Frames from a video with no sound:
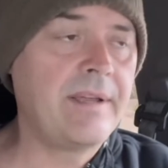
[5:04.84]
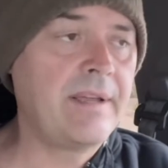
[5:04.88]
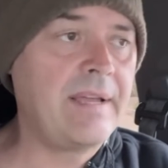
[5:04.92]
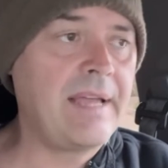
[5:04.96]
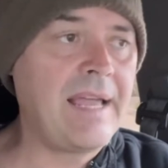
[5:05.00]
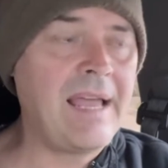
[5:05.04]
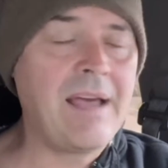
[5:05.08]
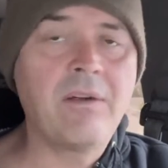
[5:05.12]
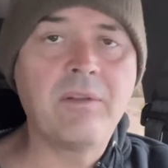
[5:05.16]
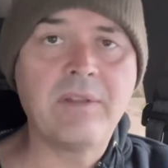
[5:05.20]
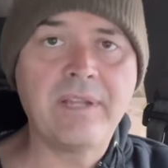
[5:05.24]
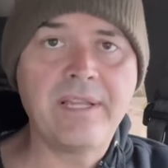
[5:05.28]

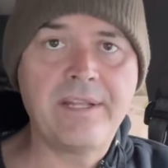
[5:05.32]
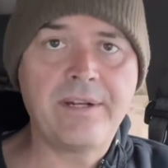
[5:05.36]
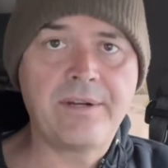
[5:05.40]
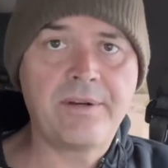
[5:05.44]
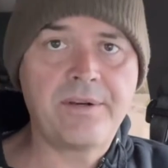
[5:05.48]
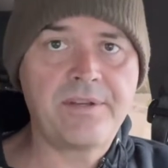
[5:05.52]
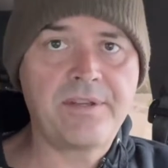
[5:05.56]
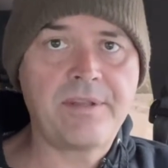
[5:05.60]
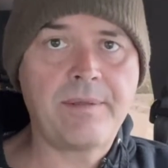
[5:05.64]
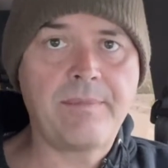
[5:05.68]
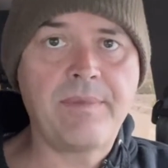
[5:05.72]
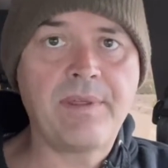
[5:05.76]
outlet
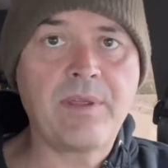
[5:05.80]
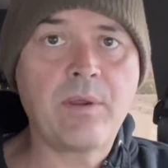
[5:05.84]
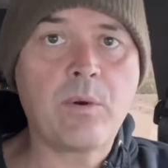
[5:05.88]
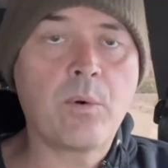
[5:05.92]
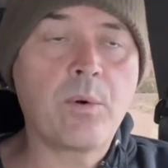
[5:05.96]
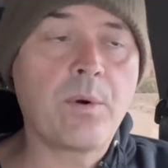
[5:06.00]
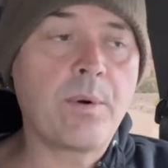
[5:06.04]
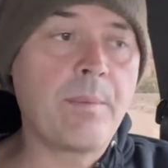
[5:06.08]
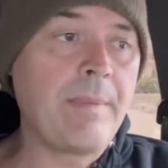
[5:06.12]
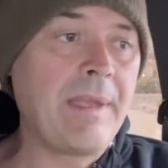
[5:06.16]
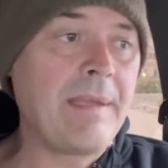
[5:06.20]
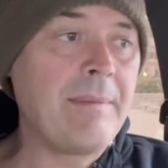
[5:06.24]
or something,
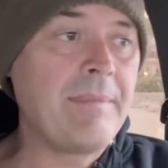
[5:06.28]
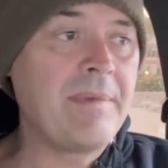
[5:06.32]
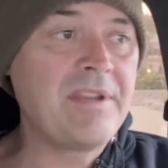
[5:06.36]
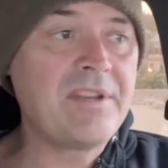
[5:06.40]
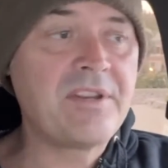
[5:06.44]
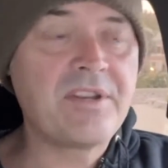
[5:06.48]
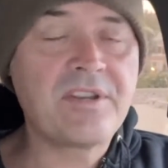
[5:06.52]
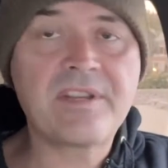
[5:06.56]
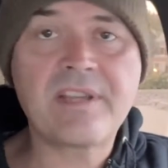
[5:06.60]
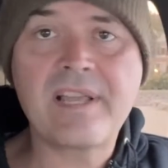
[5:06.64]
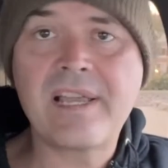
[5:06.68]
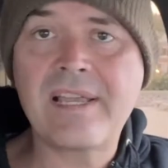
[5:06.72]
or maybe
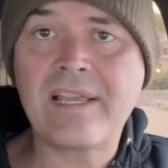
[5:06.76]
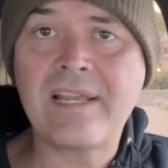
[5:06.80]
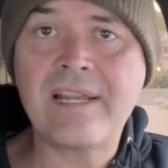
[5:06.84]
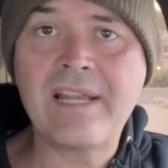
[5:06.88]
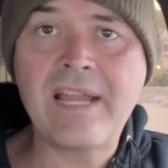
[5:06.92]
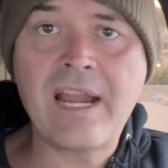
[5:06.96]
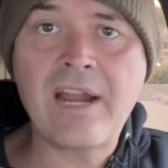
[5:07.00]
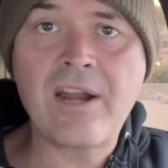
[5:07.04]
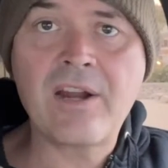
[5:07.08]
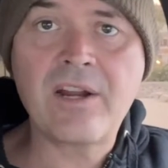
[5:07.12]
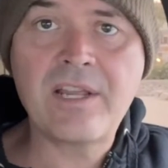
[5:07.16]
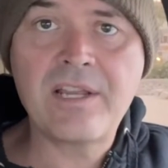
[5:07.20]
just like an
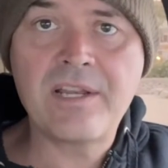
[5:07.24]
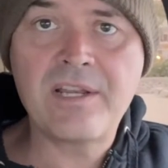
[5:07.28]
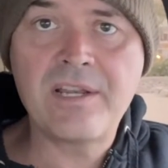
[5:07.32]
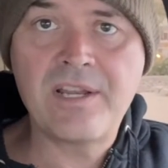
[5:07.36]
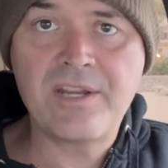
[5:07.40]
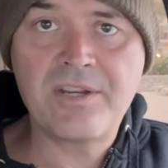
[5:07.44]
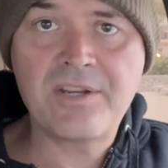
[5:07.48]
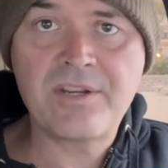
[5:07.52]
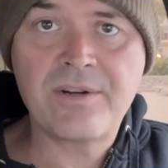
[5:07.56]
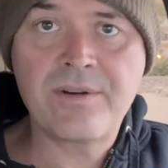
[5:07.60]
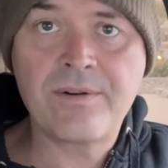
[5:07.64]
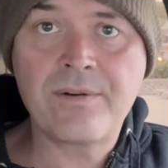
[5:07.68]
air
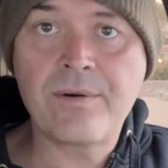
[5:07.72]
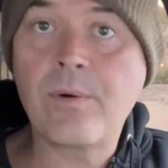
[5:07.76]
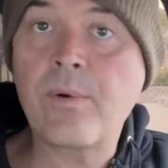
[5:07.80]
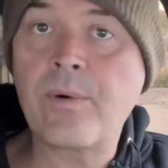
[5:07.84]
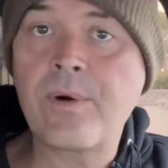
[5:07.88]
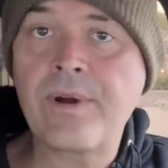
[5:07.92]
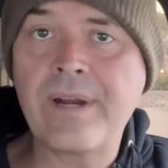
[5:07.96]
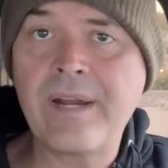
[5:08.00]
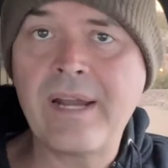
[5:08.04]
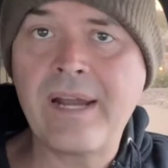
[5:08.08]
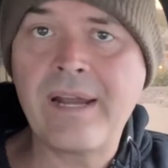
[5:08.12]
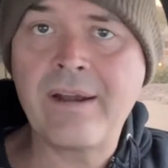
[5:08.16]
conditioner
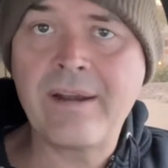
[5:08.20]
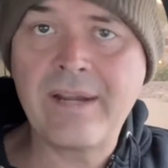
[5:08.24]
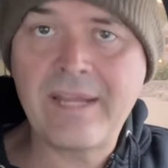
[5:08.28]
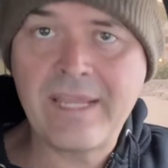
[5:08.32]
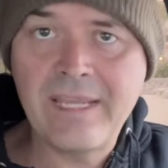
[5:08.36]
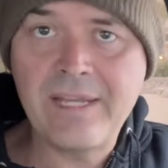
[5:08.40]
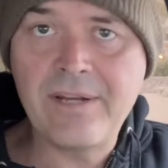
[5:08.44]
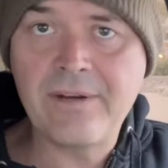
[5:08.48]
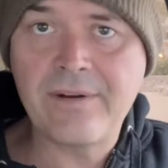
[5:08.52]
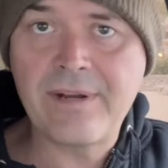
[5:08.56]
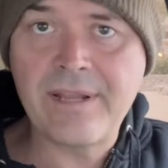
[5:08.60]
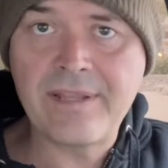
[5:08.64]
or an air
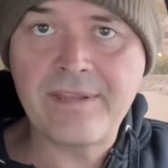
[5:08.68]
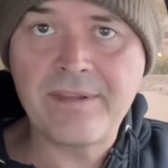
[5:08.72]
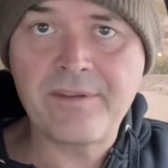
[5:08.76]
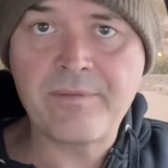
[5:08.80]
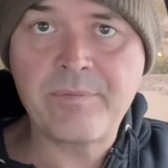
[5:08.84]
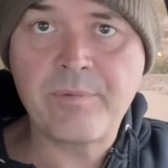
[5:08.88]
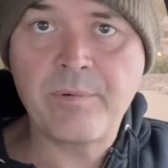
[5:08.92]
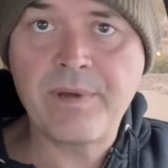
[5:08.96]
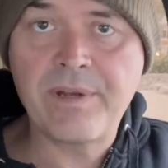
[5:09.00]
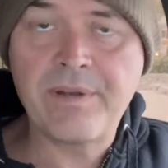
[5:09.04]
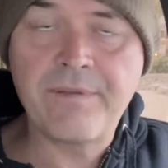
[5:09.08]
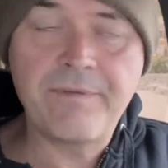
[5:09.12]
heater at this
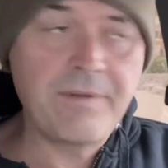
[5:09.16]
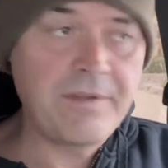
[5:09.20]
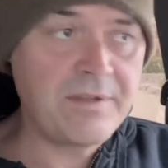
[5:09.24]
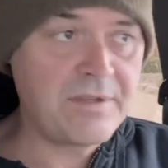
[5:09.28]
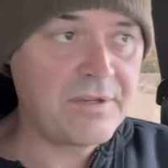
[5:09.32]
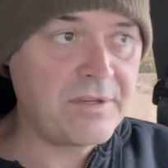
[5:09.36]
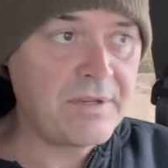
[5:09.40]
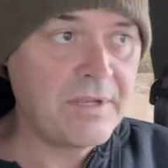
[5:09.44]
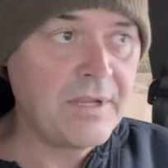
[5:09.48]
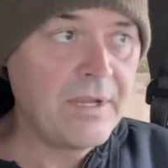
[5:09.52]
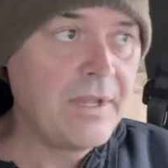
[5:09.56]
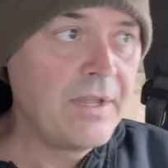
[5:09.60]
point. If
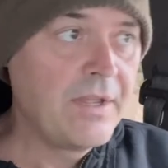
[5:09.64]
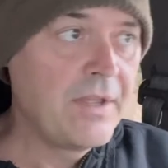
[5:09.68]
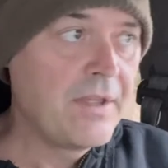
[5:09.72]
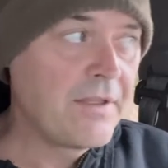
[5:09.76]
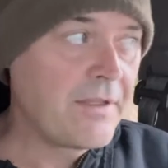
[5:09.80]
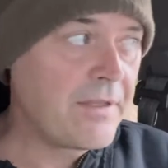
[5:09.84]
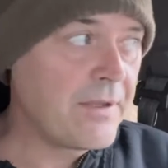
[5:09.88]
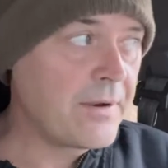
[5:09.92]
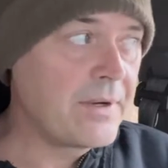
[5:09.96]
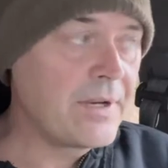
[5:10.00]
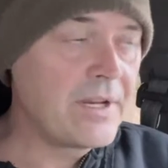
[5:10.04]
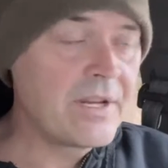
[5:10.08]
it's
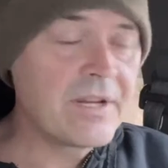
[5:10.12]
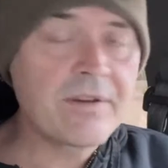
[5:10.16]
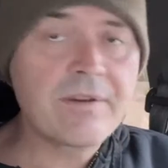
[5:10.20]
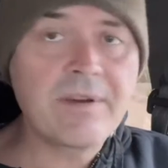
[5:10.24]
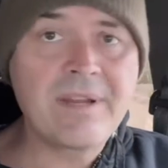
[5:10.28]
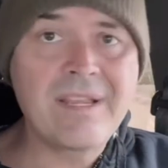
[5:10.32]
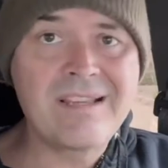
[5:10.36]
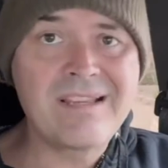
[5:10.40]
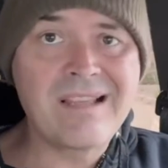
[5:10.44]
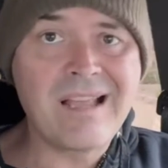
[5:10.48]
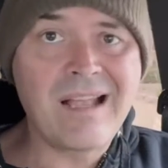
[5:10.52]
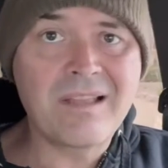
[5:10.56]
30
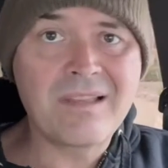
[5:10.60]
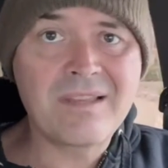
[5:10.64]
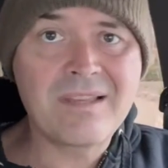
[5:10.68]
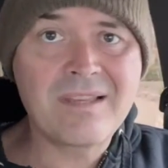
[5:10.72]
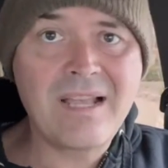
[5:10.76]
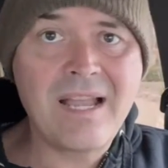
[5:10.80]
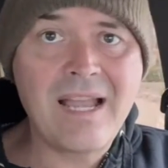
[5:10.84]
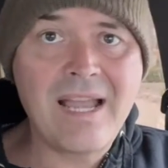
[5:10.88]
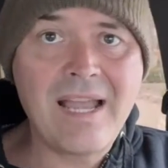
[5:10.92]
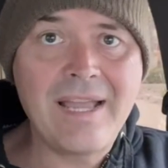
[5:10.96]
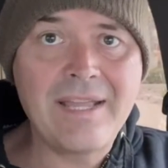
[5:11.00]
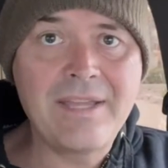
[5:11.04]
degrees
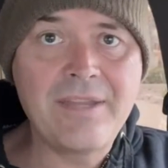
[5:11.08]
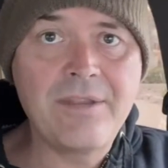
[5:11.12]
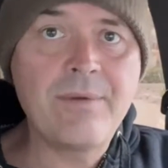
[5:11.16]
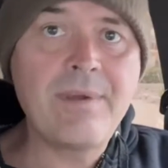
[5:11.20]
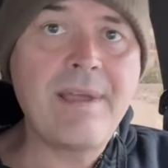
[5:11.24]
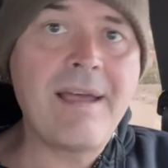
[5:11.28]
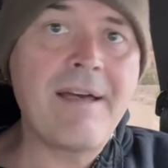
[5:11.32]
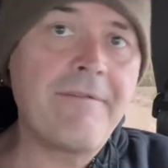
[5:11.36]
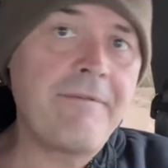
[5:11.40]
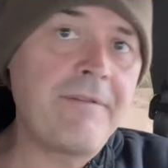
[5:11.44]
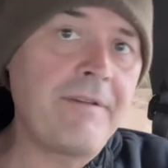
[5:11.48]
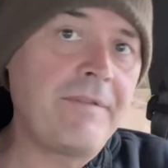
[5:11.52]
outside,
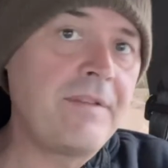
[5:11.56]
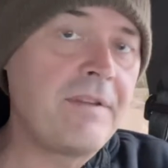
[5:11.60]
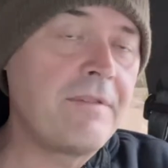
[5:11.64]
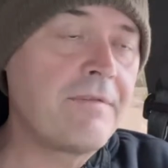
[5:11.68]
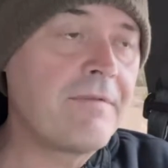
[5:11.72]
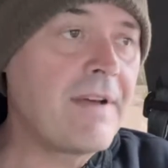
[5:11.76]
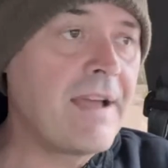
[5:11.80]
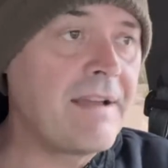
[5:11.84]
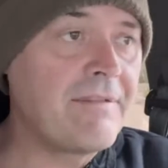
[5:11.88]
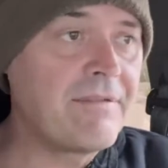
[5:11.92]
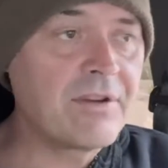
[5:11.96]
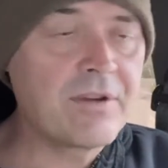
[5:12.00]
you have
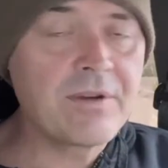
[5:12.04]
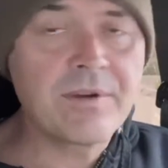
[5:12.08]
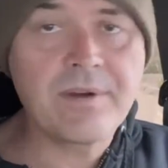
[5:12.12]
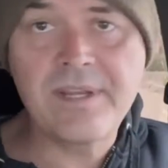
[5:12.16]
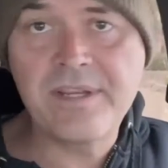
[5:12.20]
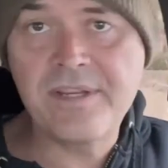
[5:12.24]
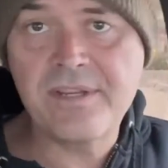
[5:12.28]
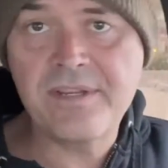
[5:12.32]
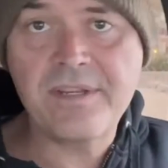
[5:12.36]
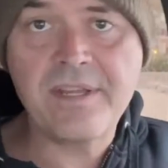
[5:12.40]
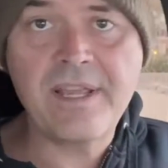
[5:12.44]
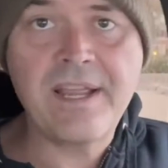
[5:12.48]
55
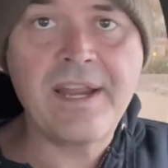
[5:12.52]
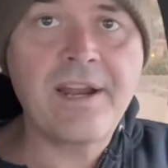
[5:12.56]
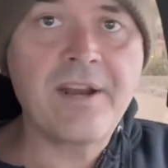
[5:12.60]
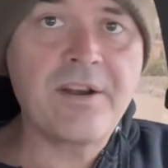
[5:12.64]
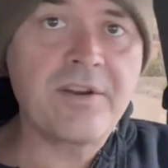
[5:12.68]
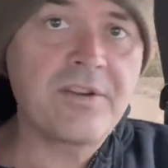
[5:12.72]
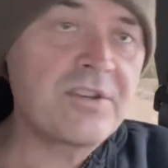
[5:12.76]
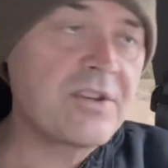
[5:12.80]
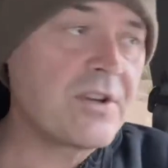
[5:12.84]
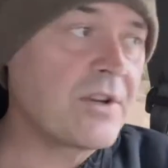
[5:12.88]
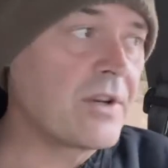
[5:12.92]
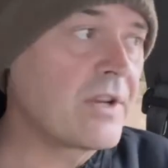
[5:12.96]
degrees
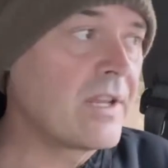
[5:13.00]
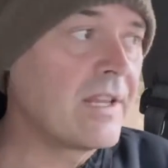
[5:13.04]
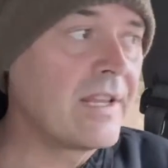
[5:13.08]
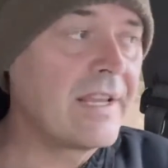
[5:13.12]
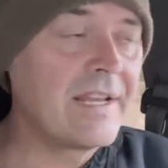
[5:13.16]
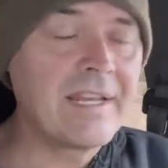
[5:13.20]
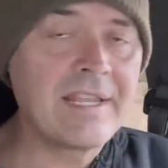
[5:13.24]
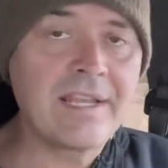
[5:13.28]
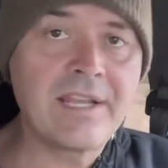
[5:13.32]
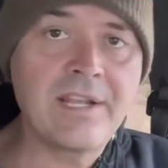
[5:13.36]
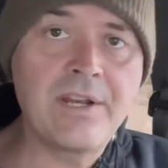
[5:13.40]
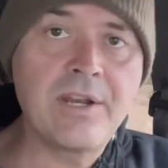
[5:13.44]
air
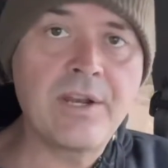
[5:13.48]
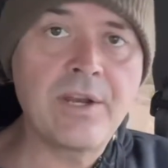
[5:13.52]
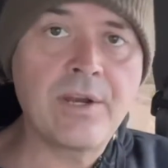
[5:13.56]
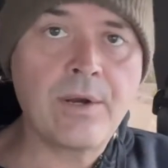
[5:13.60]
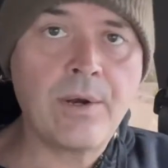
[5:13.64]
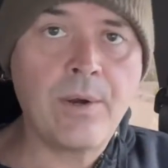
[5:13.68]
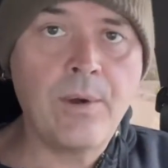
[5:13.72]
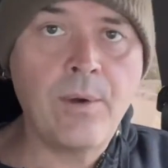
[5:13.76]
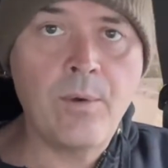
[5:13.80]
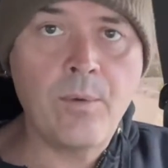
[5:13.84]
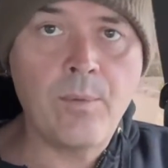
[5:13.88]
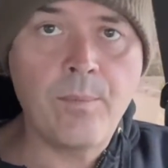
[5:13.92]
circulating into
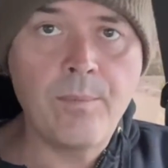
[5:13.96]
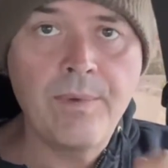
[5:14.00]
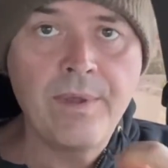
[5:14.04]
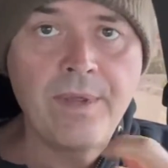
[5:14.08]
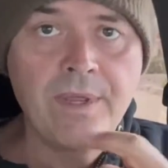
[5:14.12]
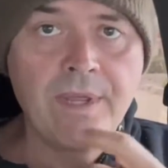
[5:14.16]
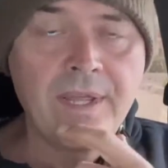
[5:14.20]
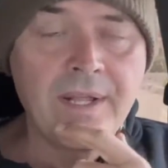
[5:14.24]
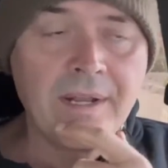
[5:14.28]
your home.